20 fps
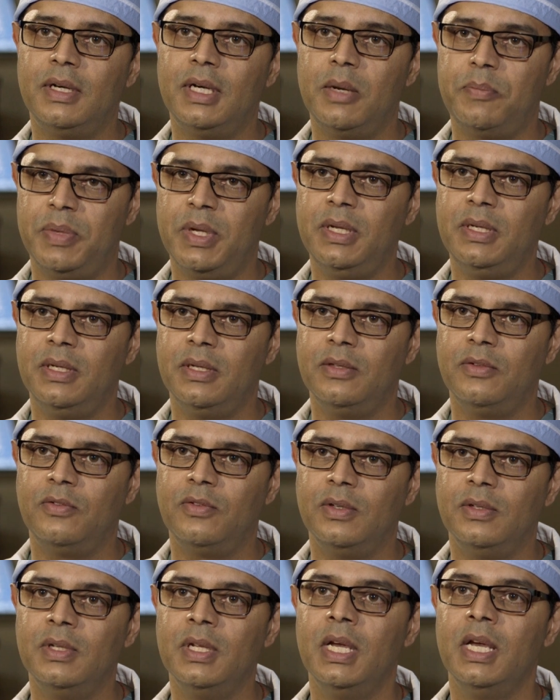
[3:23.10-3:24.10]

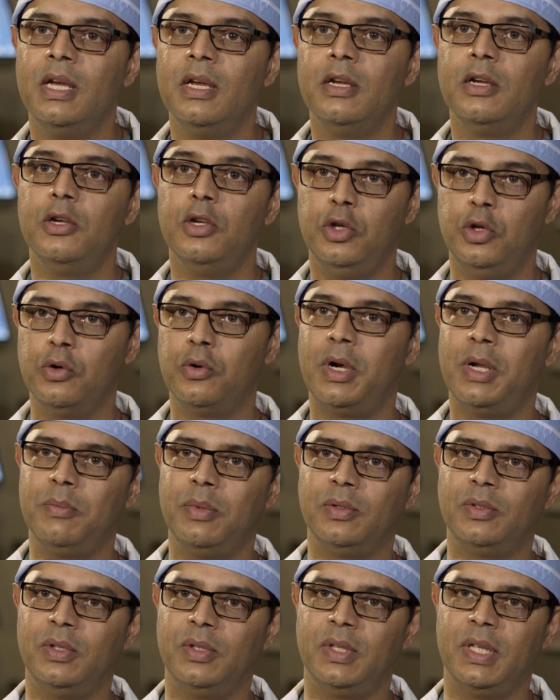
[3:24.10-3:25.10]
opinions. And you're
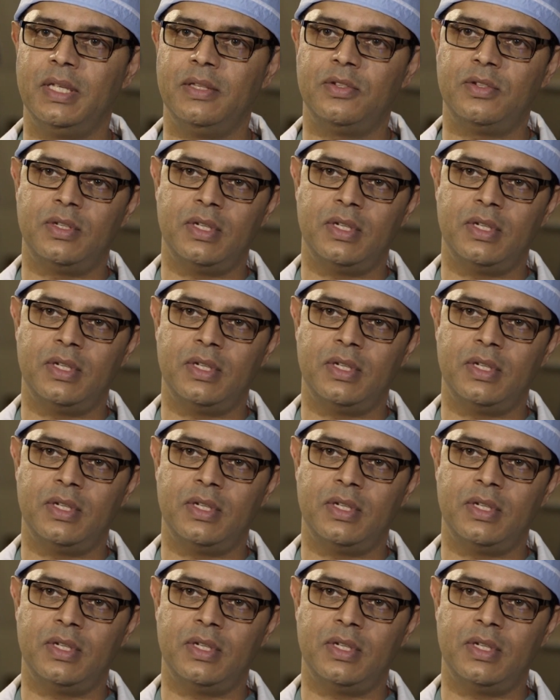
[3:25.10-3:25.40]
able to then